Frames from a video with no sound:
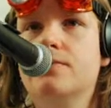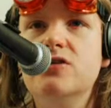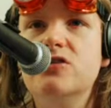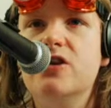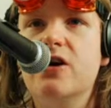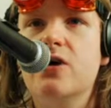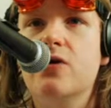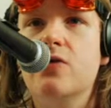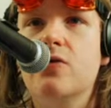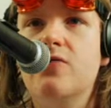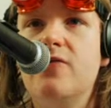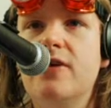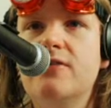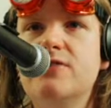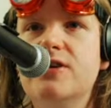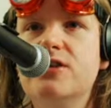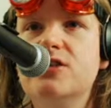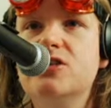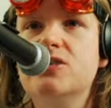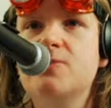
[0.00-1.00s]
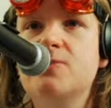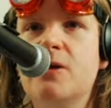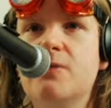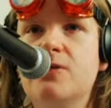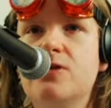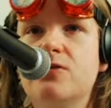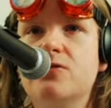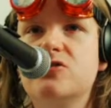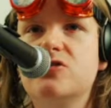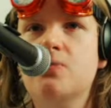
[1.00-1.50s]
So, foundations may be
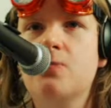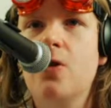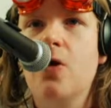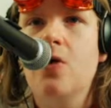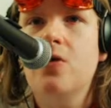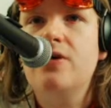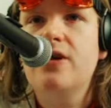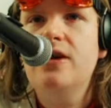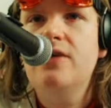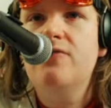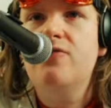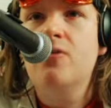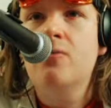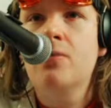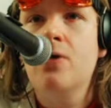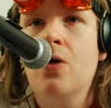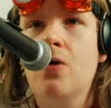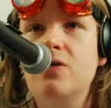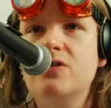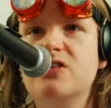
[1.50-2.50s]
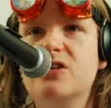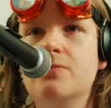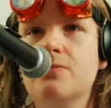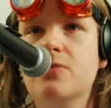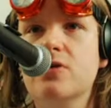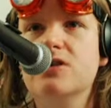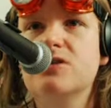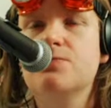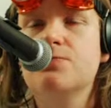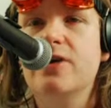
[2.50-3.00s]
used to block if the block
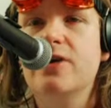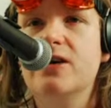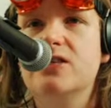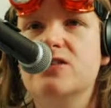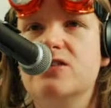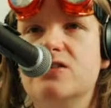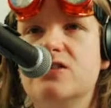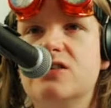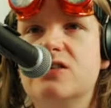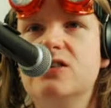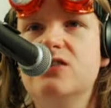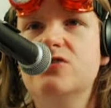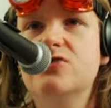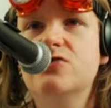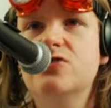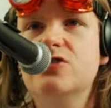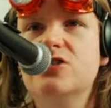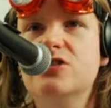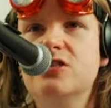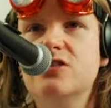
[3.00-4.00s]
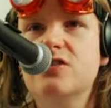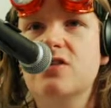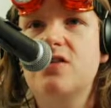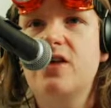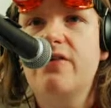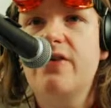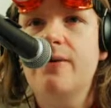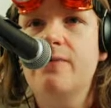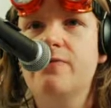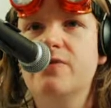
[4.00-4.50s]
symbol is present. Interesting that
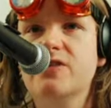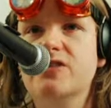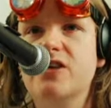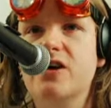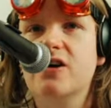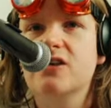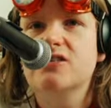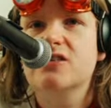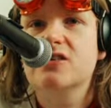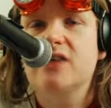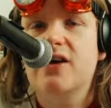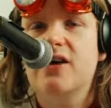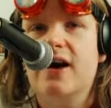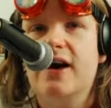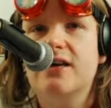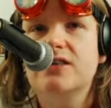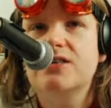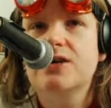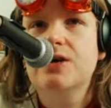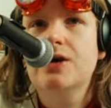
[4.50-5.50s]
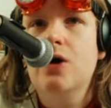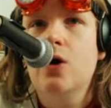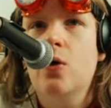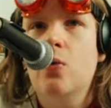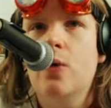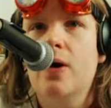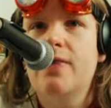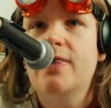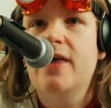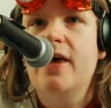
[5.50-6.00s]
they're emphasizing that
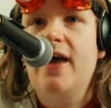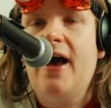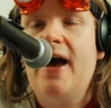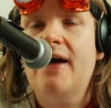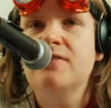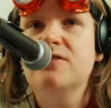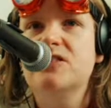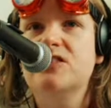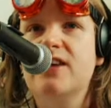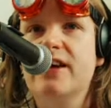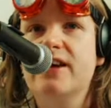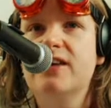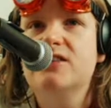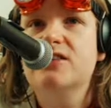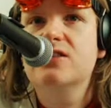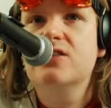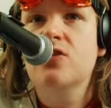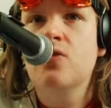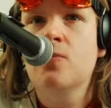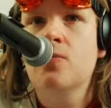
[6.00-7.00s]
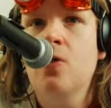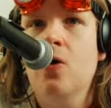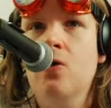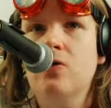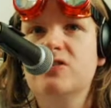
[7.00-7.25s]
when they have stated that the block